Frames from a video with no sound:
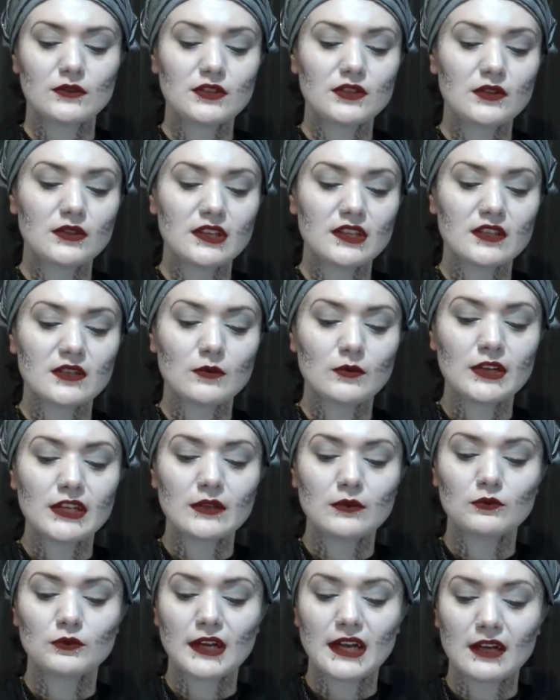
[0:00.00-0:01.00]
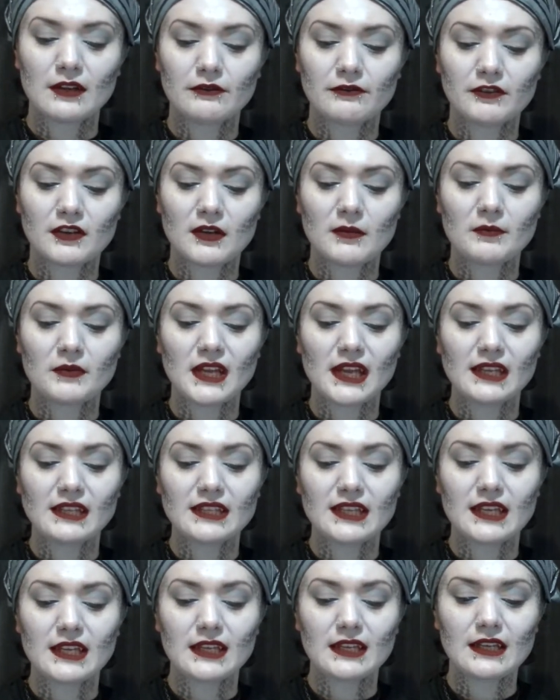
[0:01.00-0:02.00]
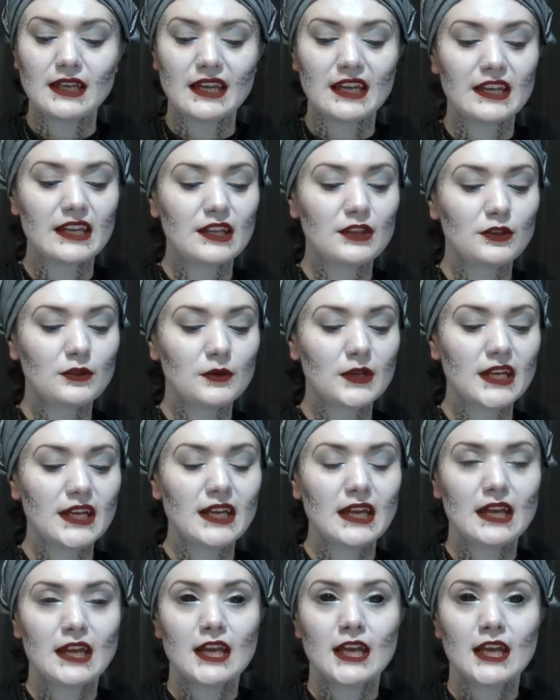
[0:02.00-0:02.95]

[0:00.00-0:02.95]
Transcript: So this one ran from 1983